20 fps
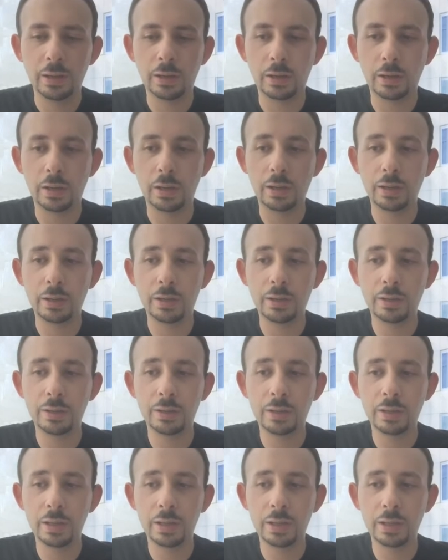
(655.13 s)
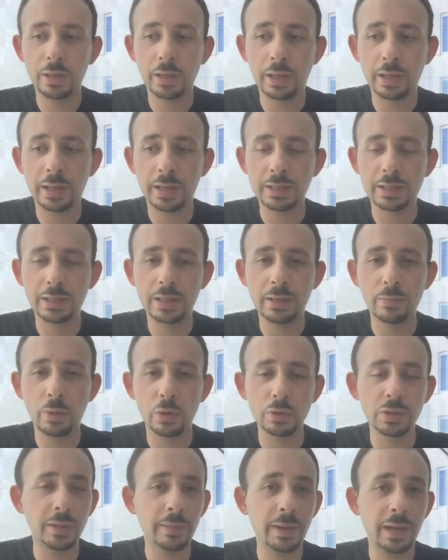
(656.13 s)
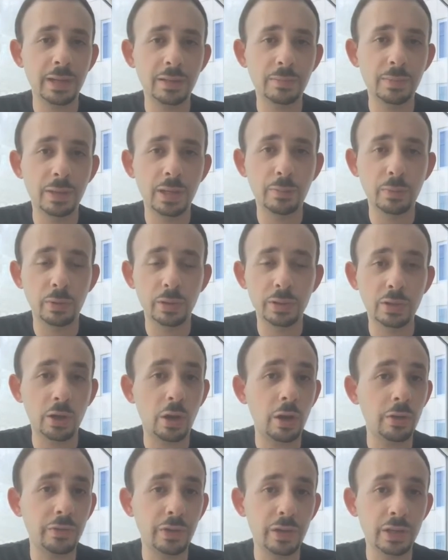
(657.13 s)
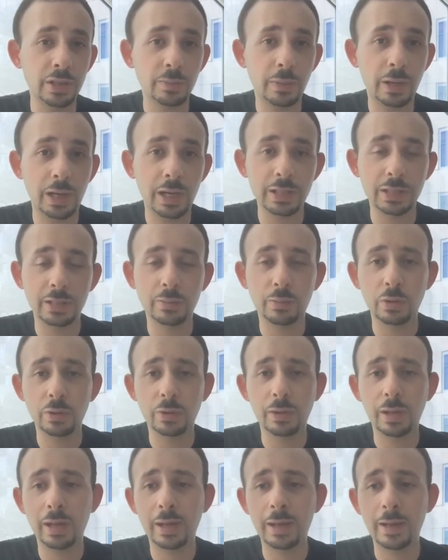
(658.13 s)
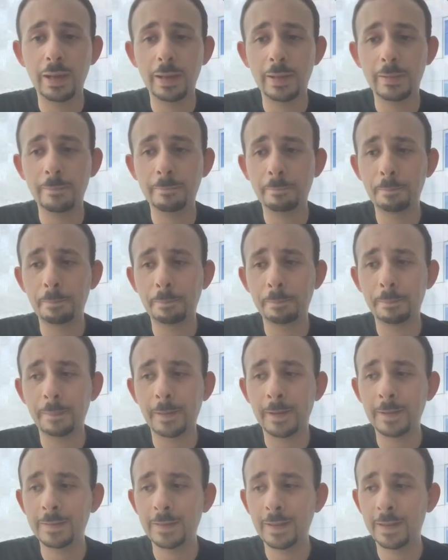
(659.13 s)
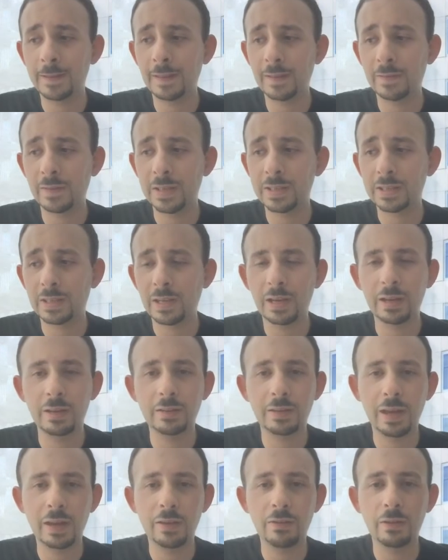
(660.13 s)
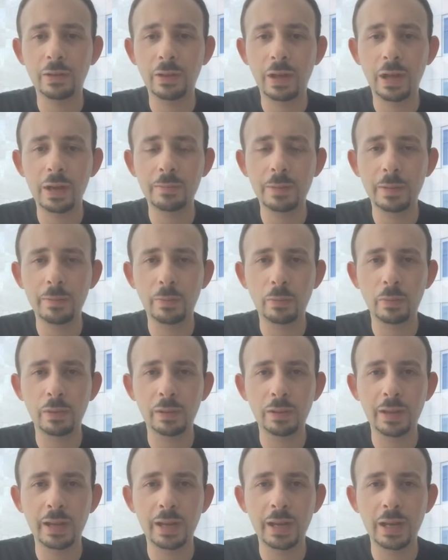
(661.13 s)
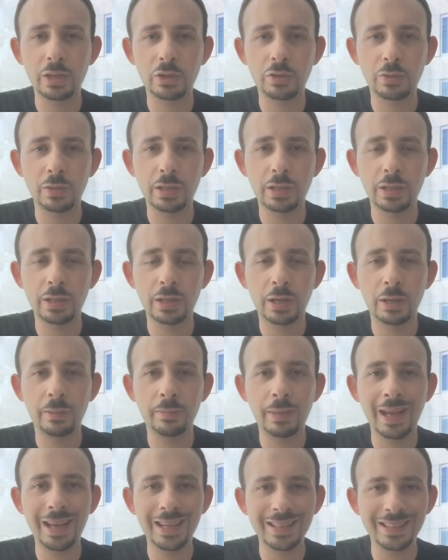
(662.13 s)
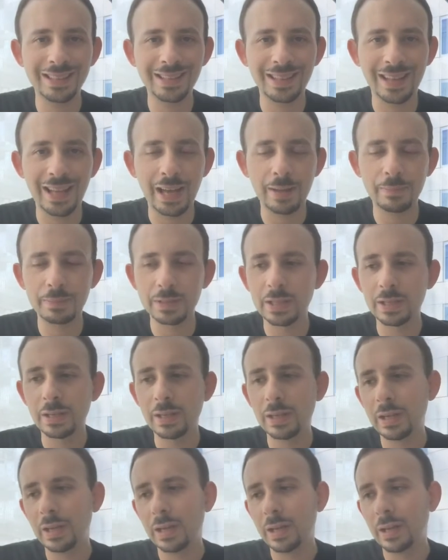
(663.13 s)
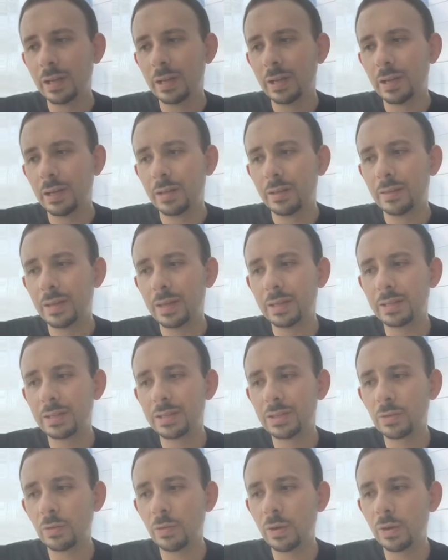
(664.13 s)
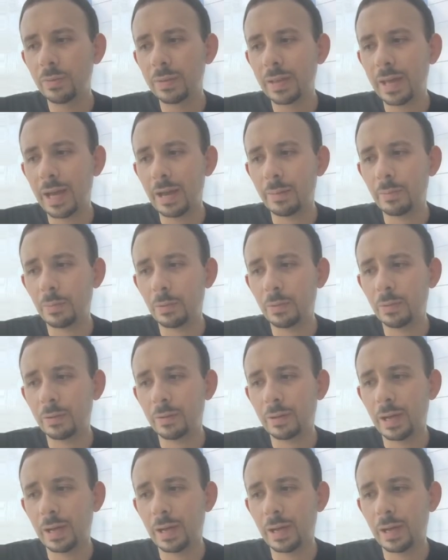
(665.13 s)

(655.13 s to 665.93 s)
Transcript: on the most amount of people as often as possible. And I think that this kind of gave a lot of people with late entry hand slaps. The story with Apple,